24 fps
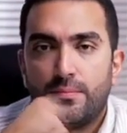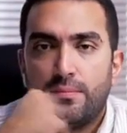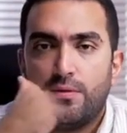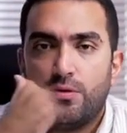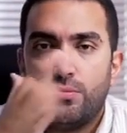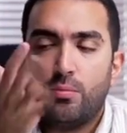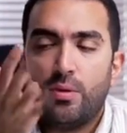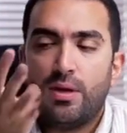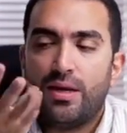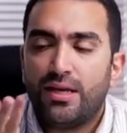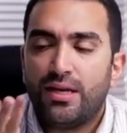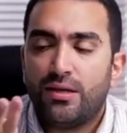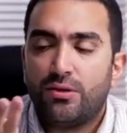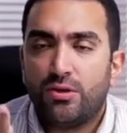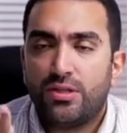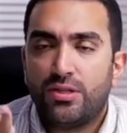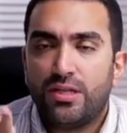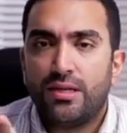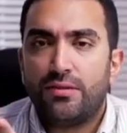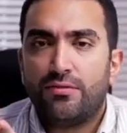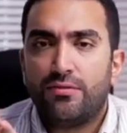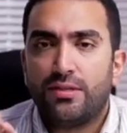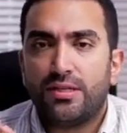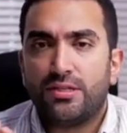We need to
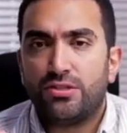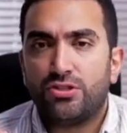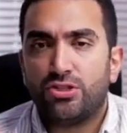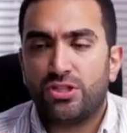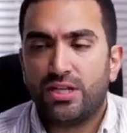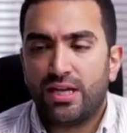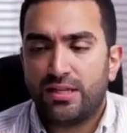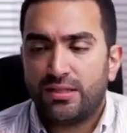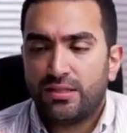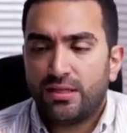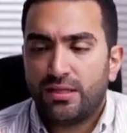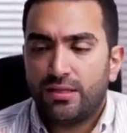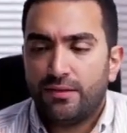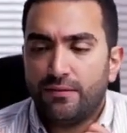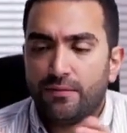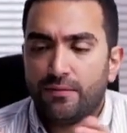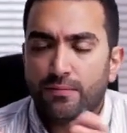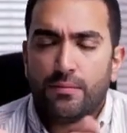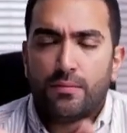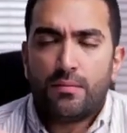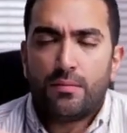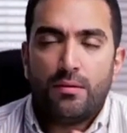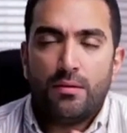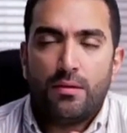deliver this gently
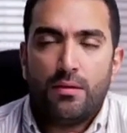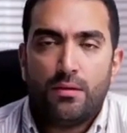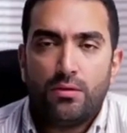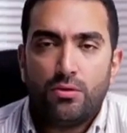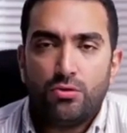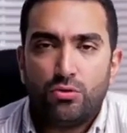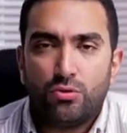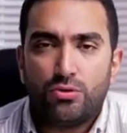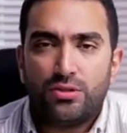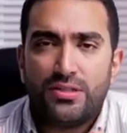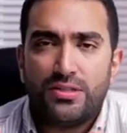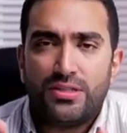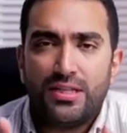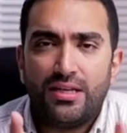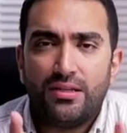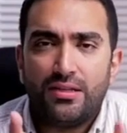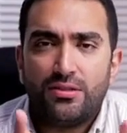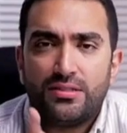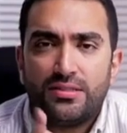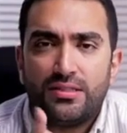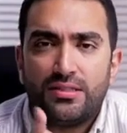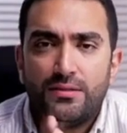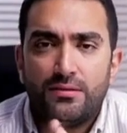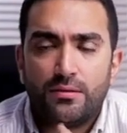to the
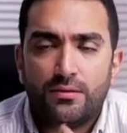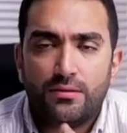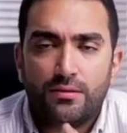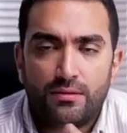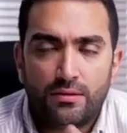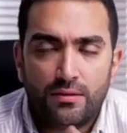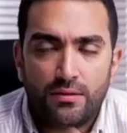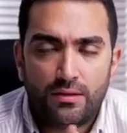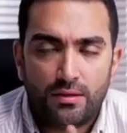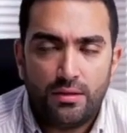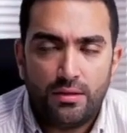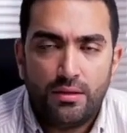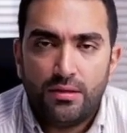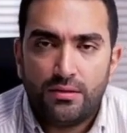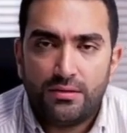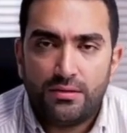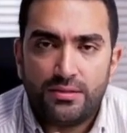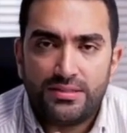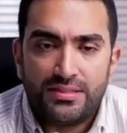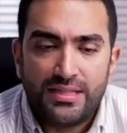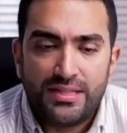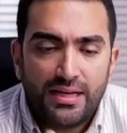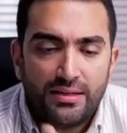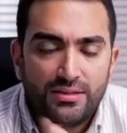sales team.
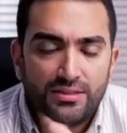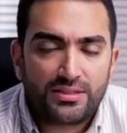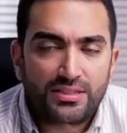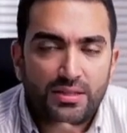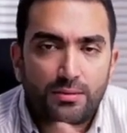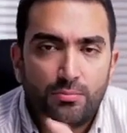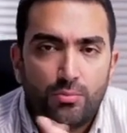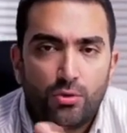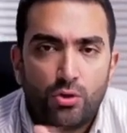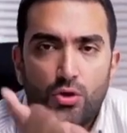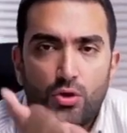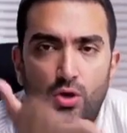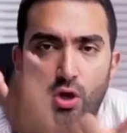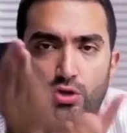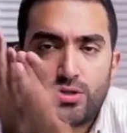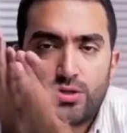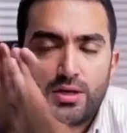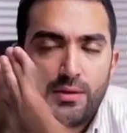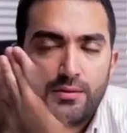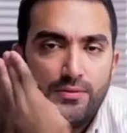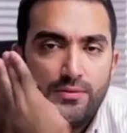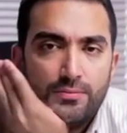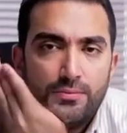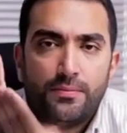The sales team will call
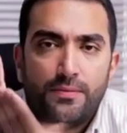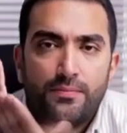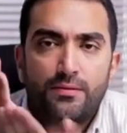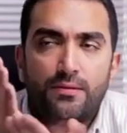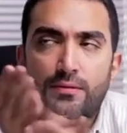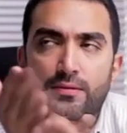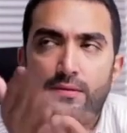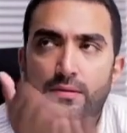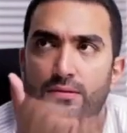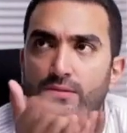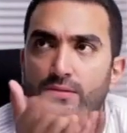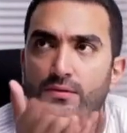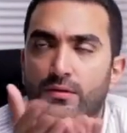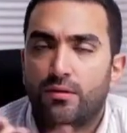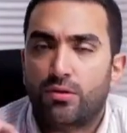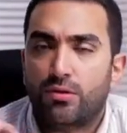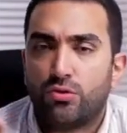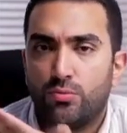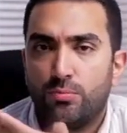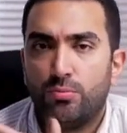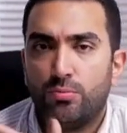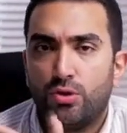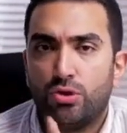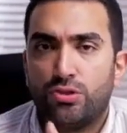them
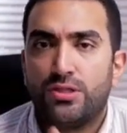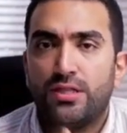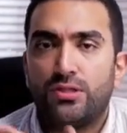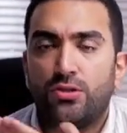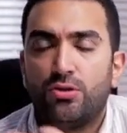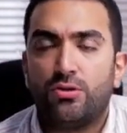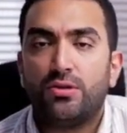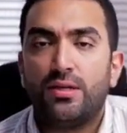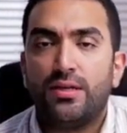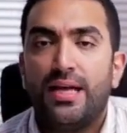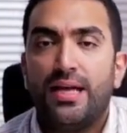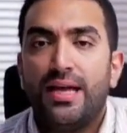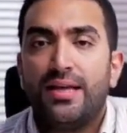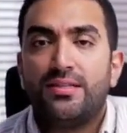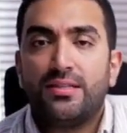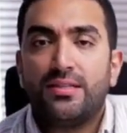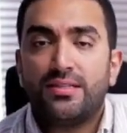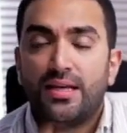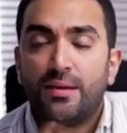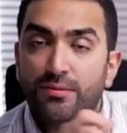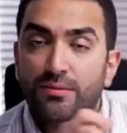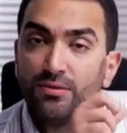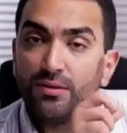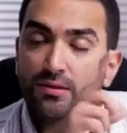to proceed to the next
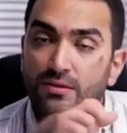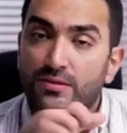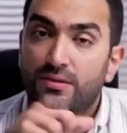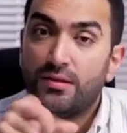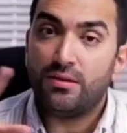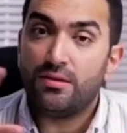step.